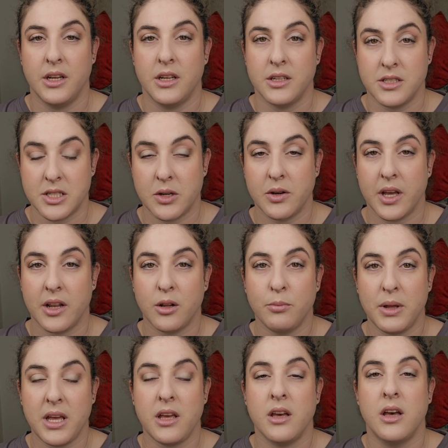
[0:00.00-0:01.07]
So it'll
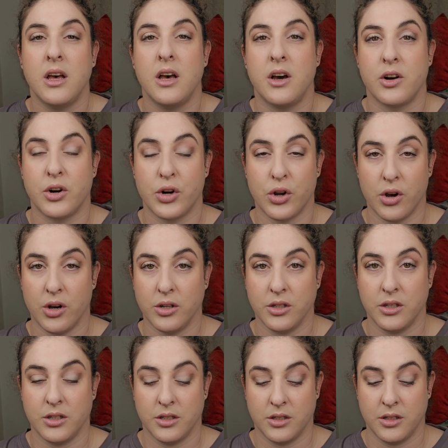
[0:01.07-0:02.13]
be raak.